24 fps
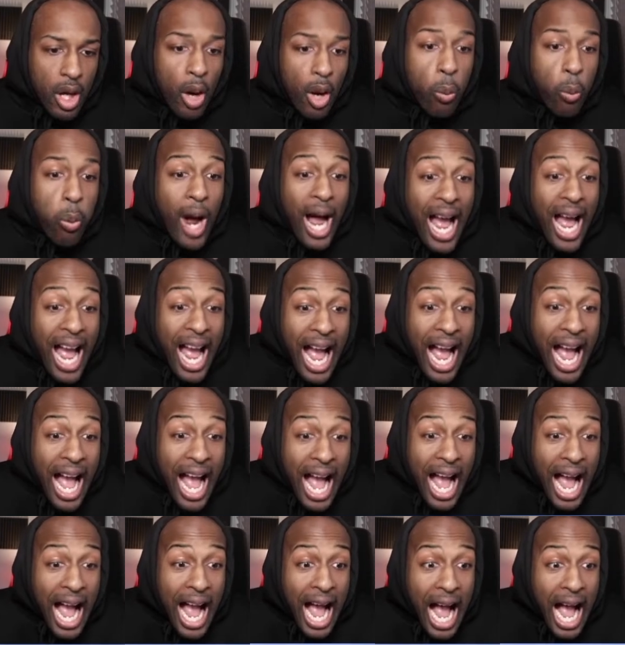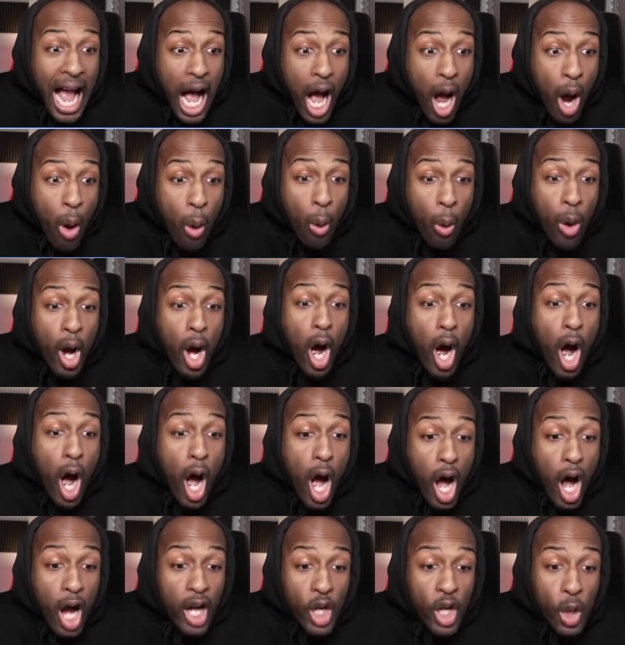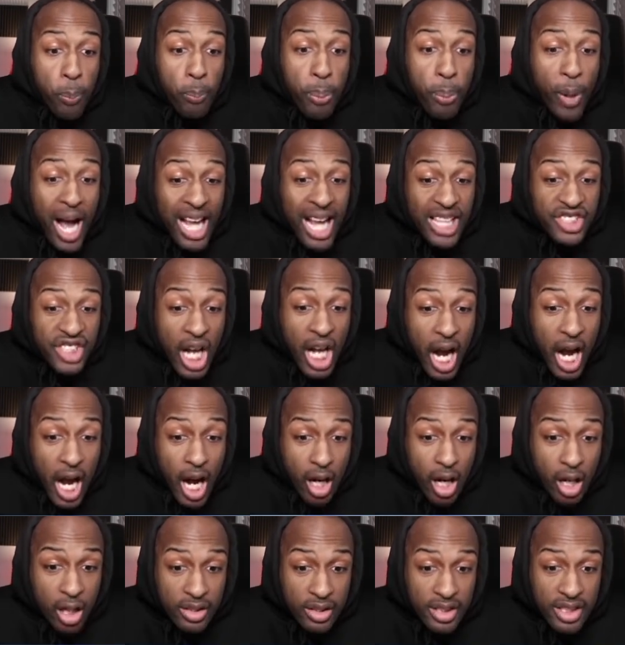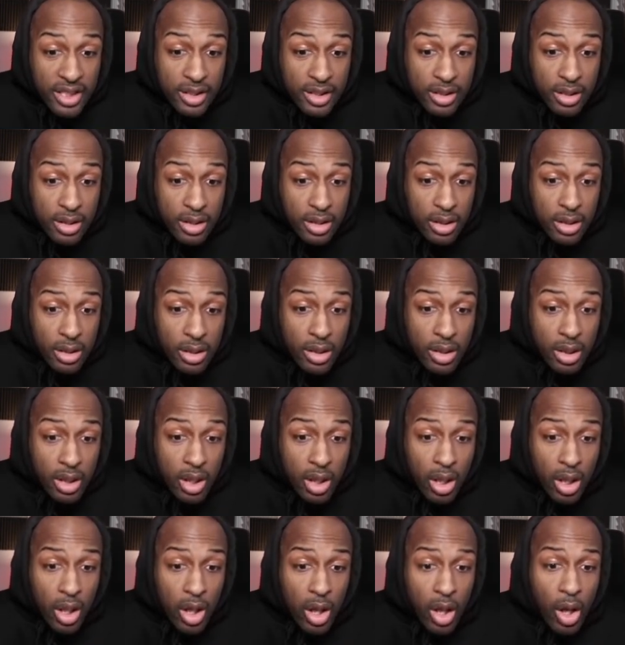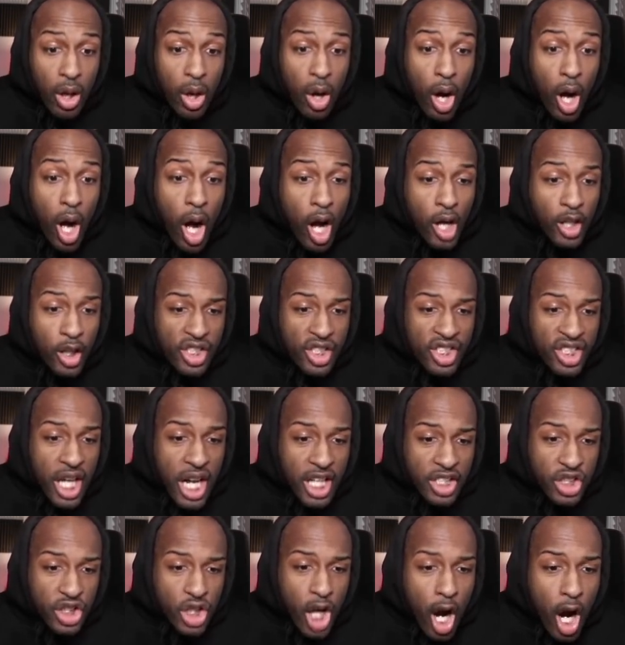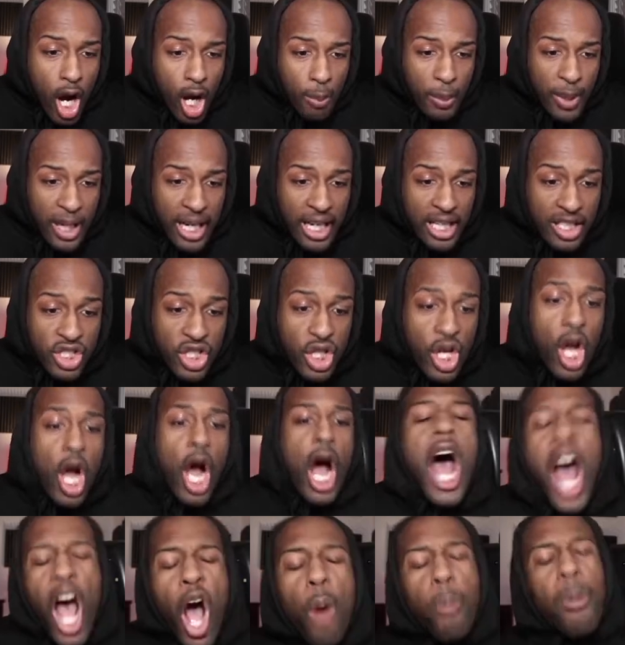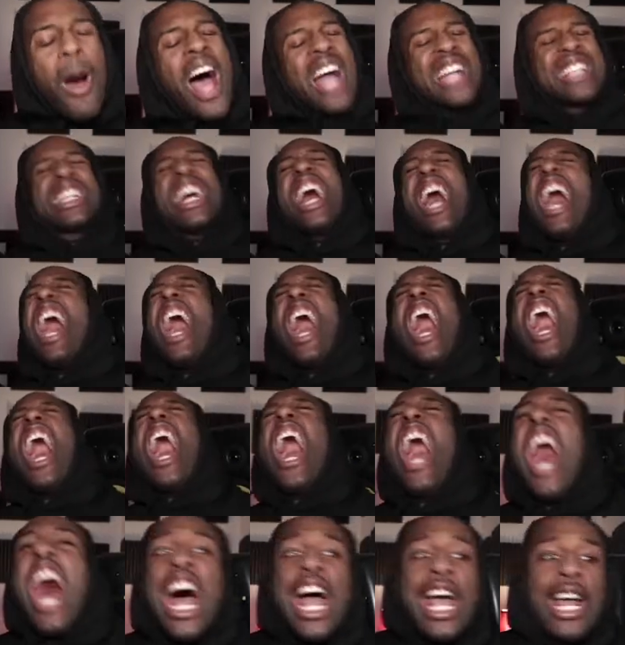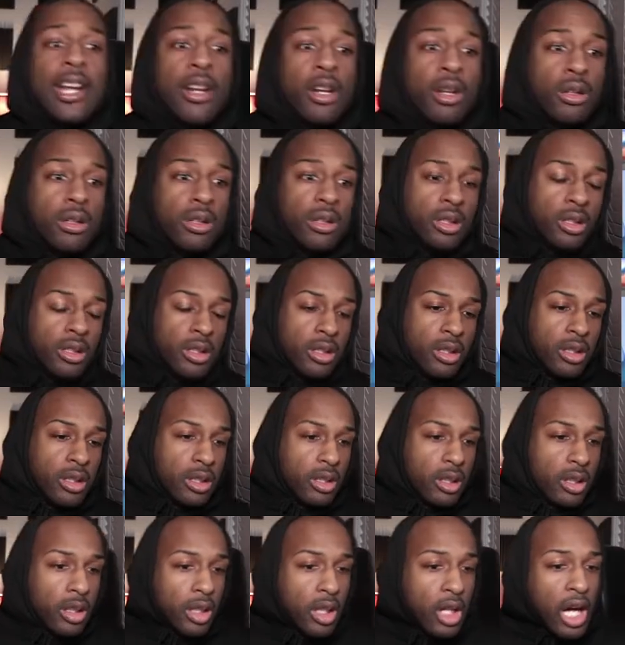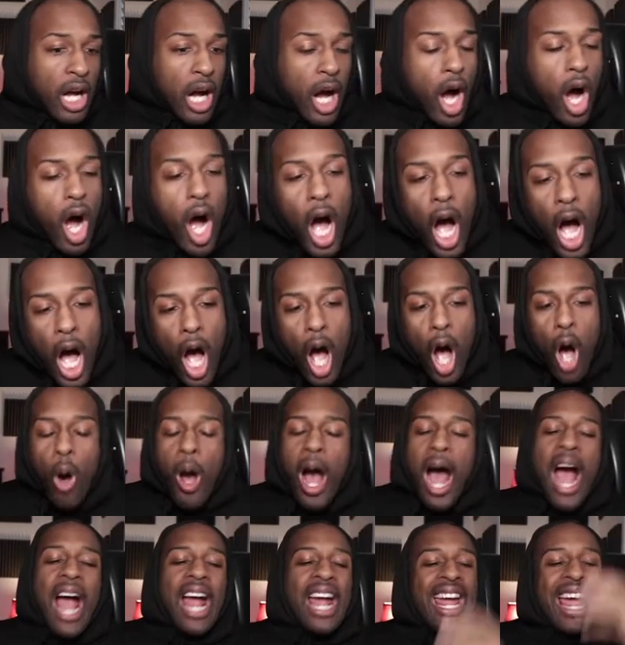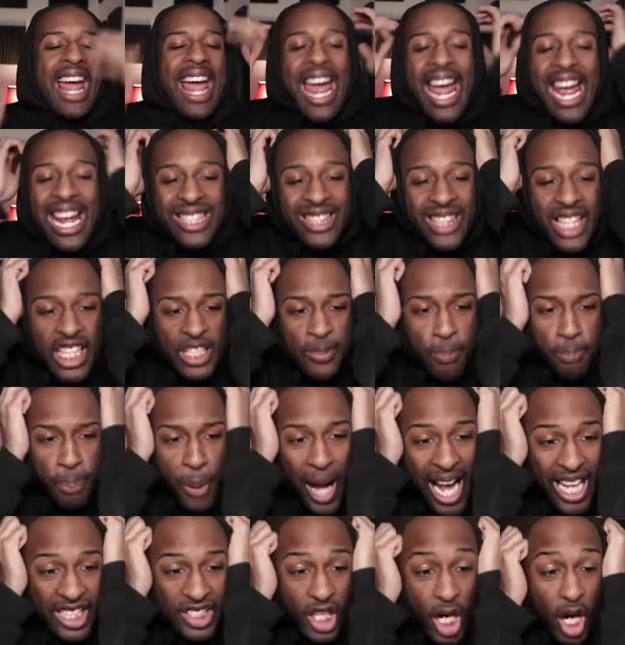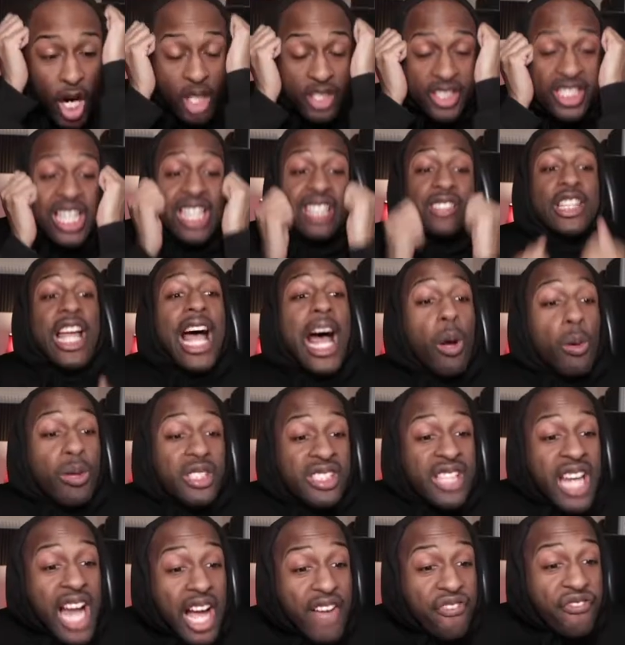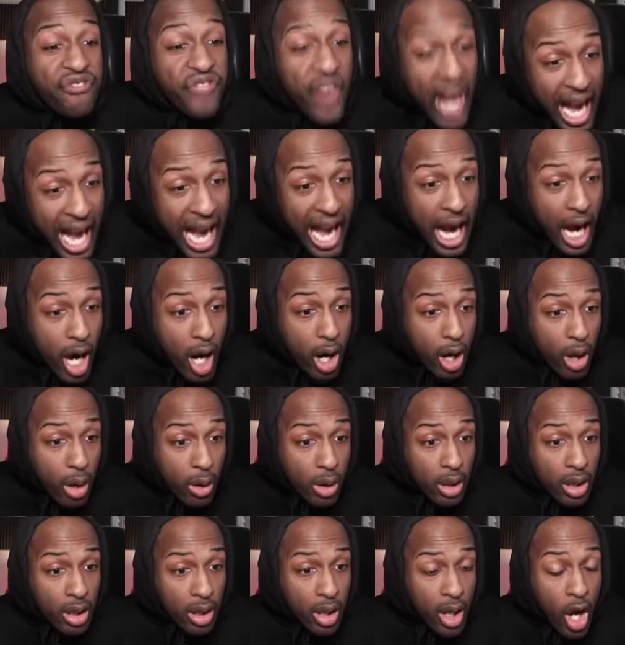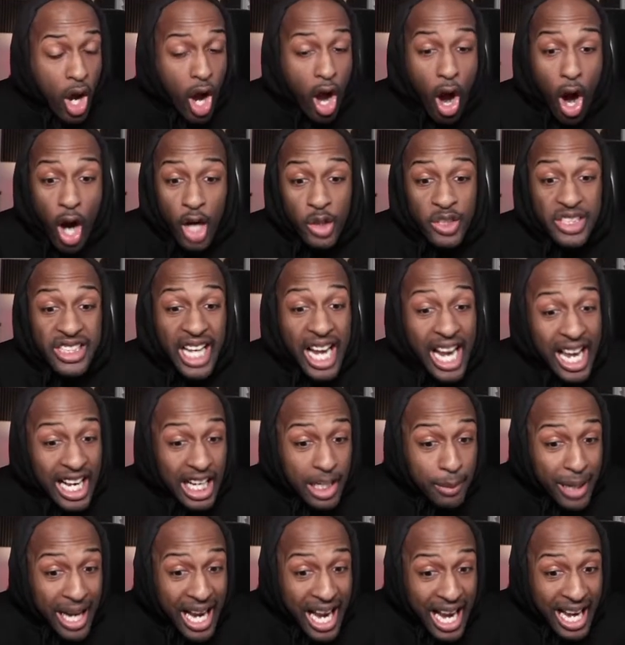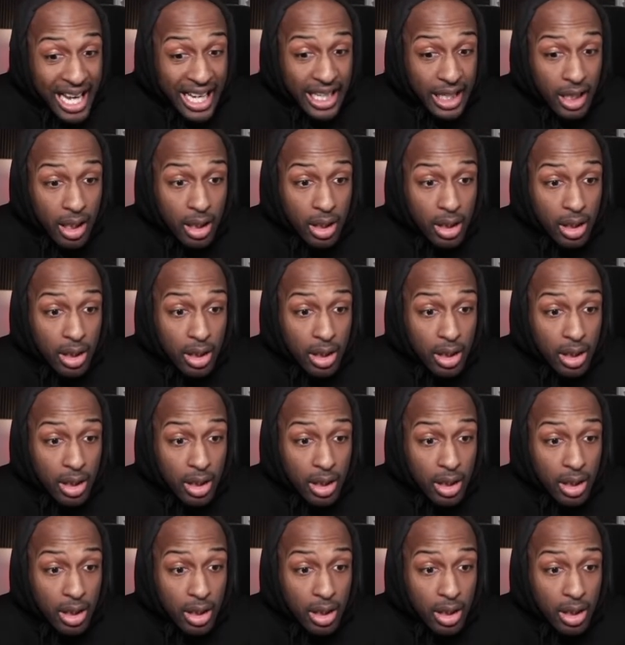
Wow! Oh, you buzzards! Oh, you're such garbage! Oh my god! Oh, I hate these buzzards! That was not fair! Are you kidding me?